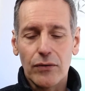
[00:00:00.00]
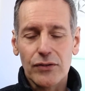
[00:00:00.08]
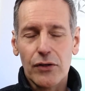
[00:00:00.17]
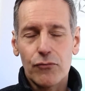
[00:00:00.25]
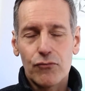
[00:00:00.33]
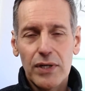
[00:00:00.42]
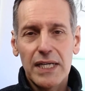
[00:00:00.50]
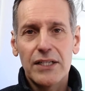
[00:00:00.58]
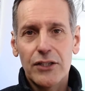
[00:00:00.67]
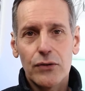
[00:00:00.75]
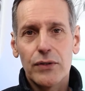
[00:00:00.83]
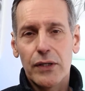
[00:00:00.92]
So really
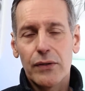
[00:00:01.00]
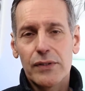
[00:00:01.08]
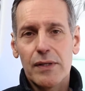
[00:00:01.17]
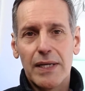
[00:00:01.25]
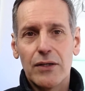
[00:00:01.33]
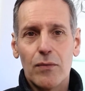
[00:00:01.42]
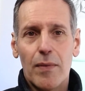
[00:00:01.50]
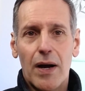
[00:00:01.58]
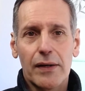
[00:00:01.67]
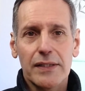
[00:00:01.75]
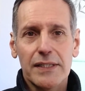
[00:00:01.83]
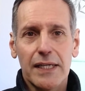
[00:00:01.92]
do use them in your
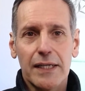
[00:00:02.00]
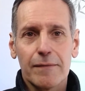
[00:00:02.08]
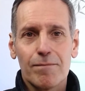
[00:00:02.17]
marketing.